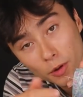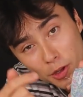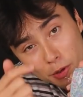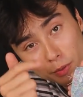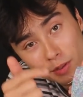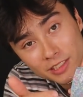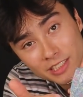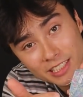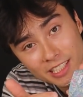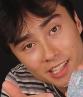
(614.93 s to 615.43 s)
where
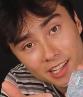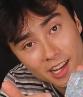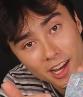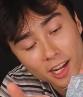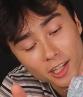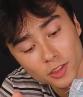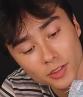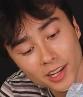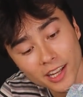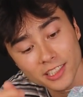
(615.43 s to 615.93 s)
you can see the
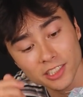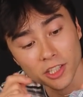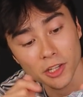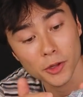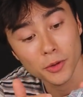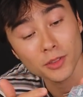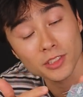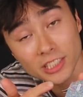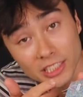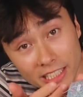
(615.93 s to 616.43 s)
contrast, and
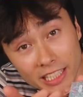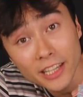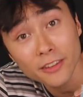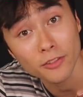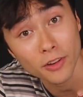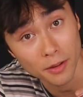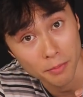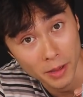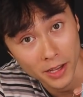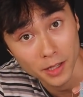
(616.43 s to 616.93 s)
you can see
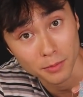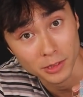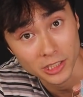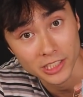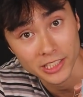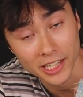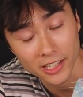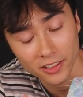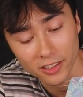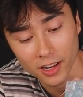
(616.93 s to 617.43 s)
if I make a
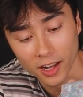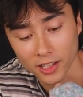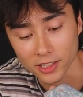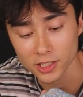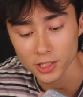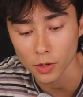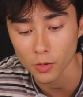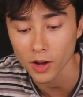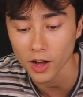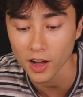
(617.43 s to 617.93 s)
mistake or not.
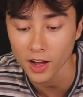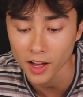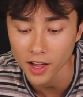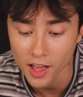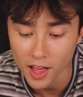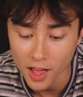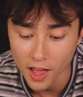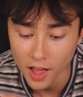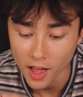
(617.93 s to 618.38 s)
So, I